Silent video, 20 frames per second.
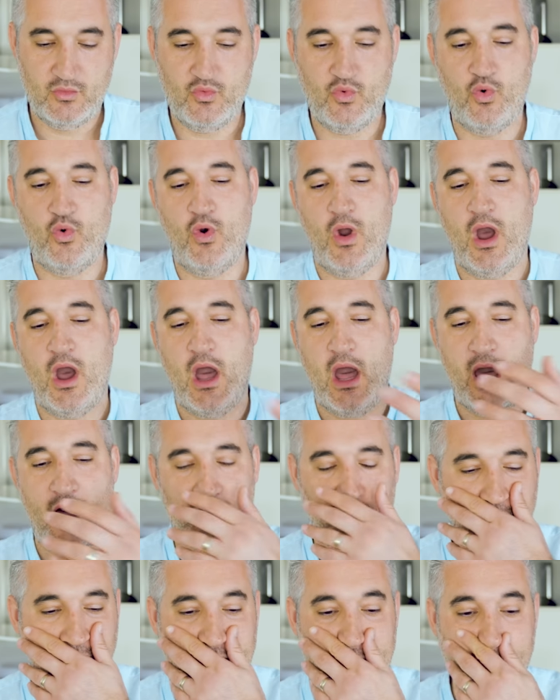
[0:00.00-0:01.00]

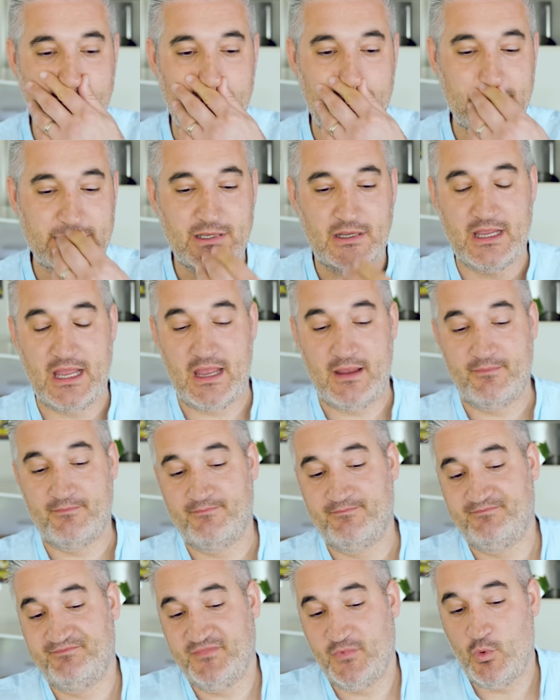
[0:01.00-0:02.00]
Wow, 20 minutes. Okay.
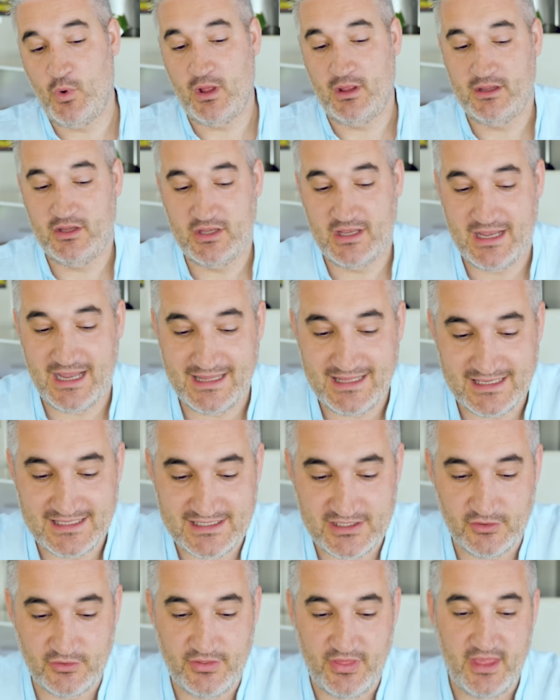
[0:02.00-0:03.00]
Well, you cut it
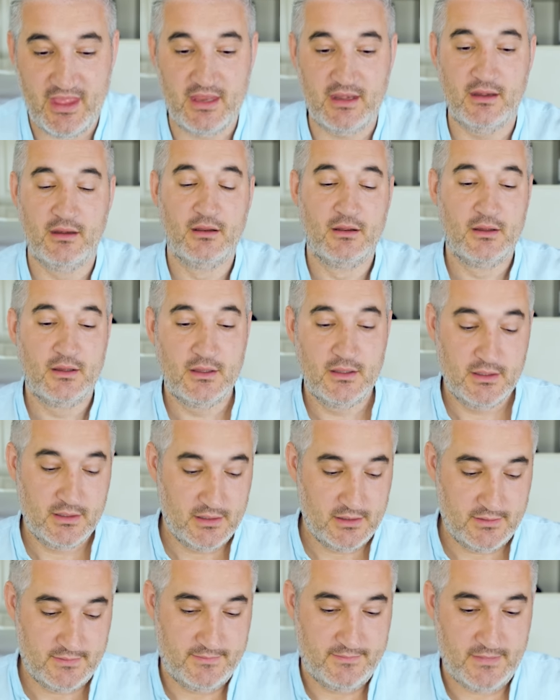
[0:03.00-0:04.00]
so thin.
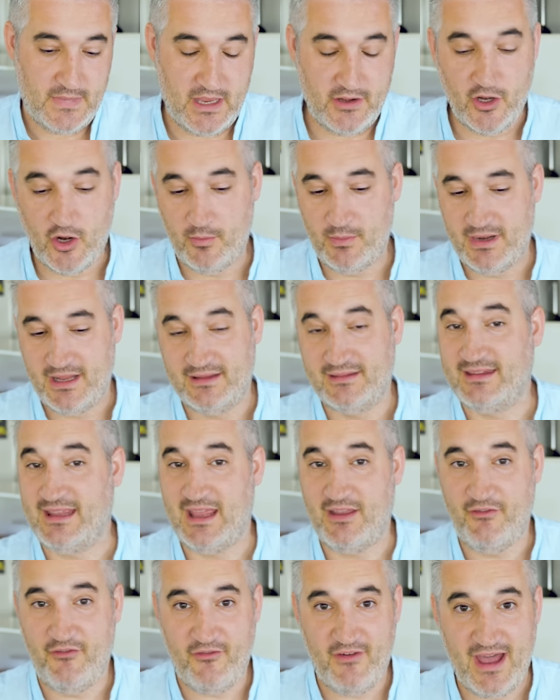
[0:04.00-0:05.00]
I normally
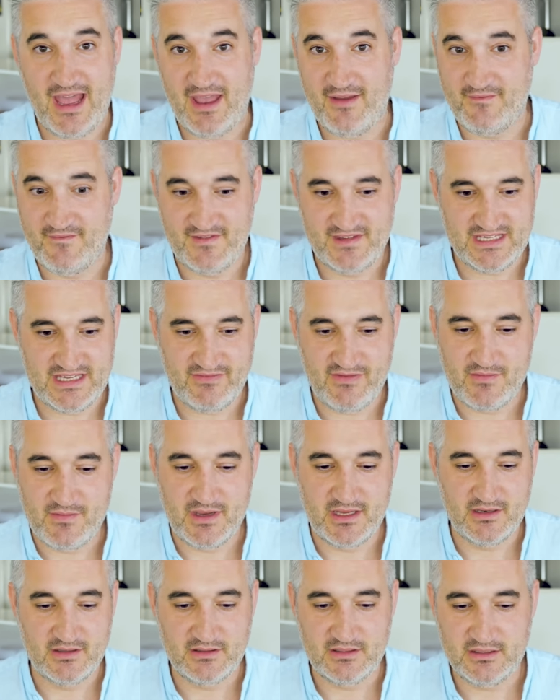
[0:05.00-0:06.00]
say 5-7
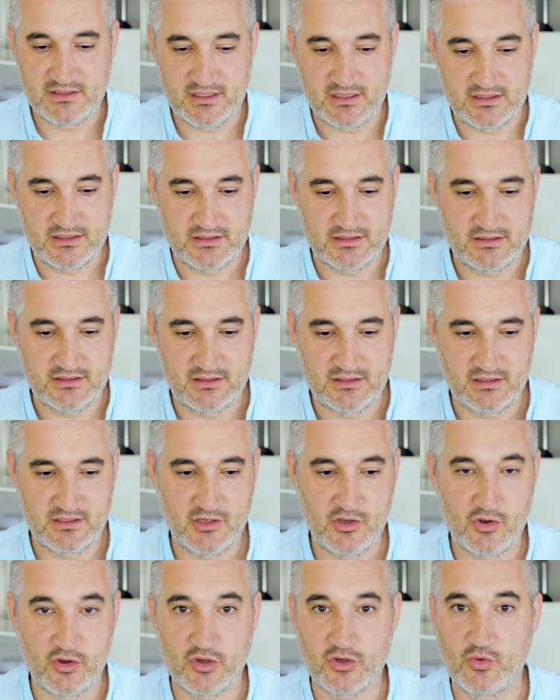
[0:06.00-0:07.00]
minutes and
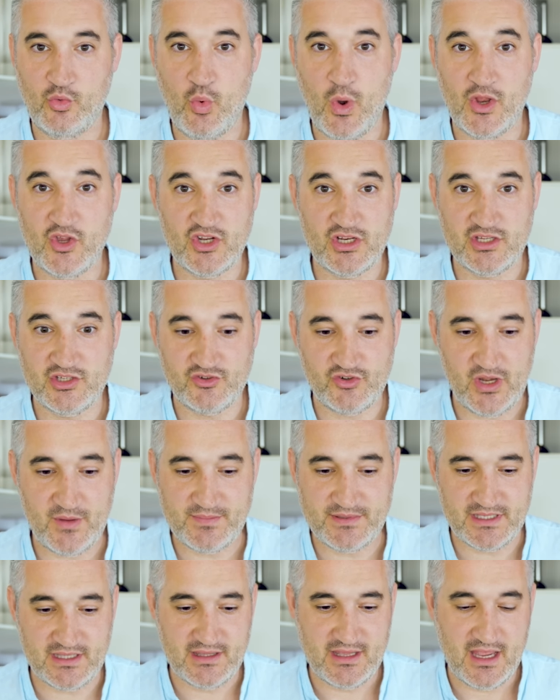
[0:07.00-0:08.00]
your guanciale
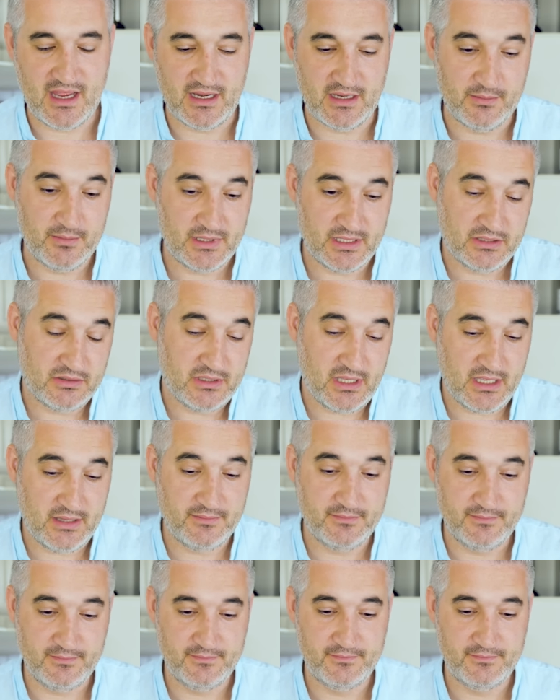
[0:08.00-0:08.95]
strips are done, but okay.